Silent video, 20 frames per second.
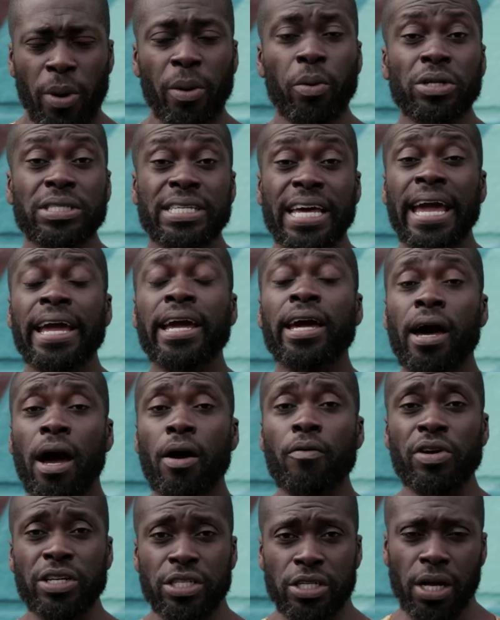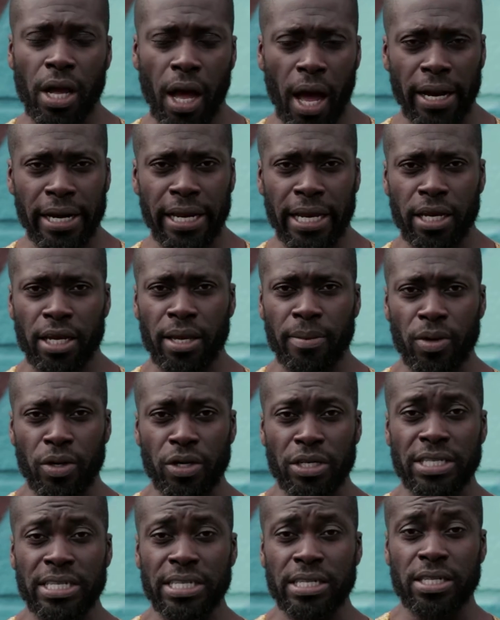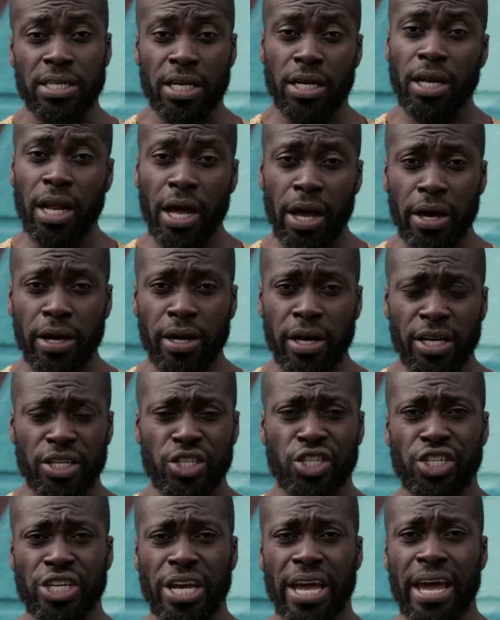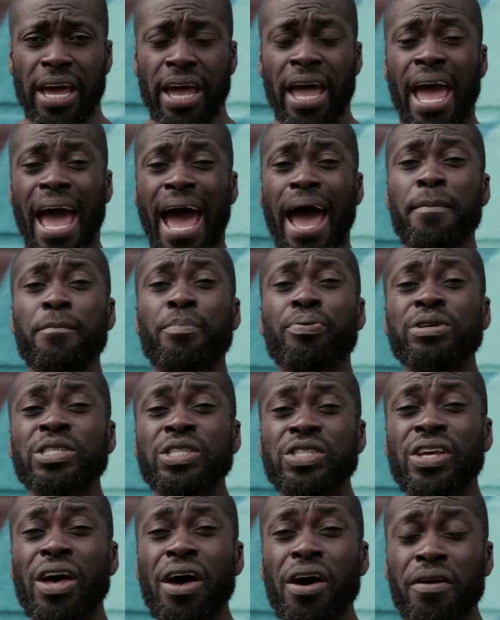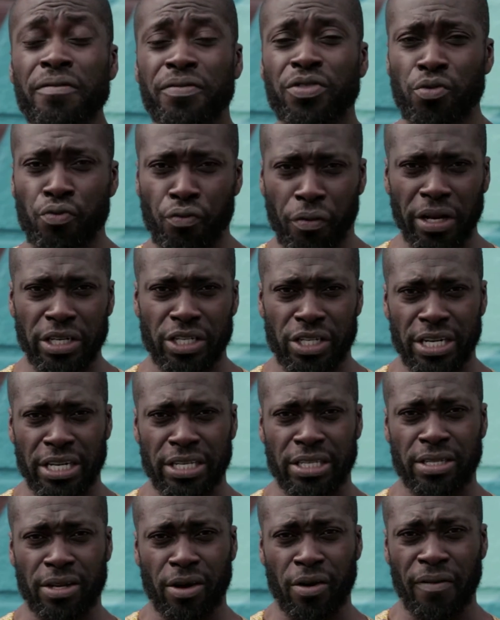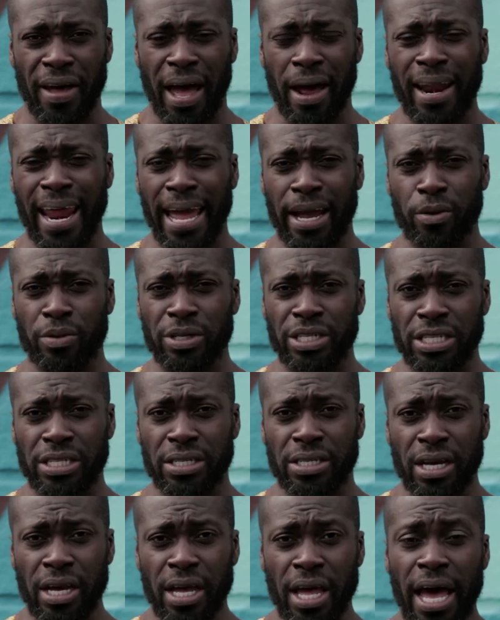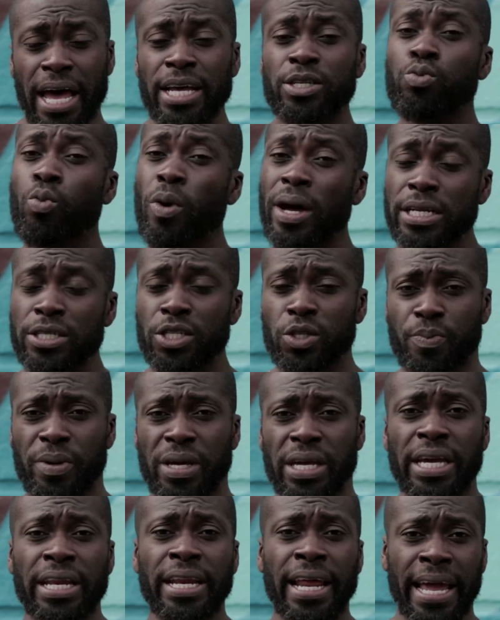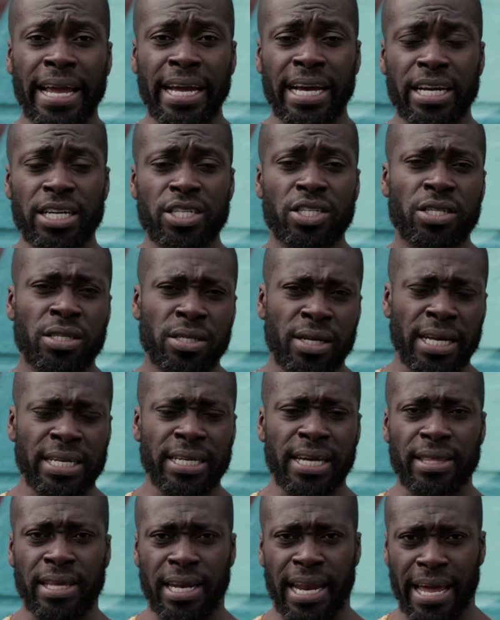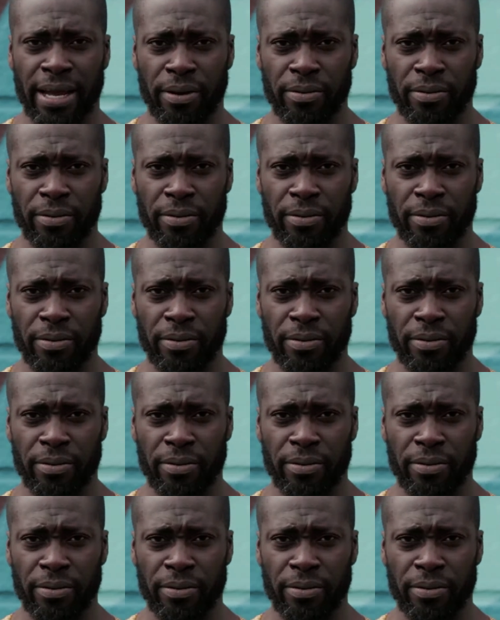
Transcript: We want to encourage the Ghanaian community to learn, share and preserve the richness of our languages, as well as speaking English and other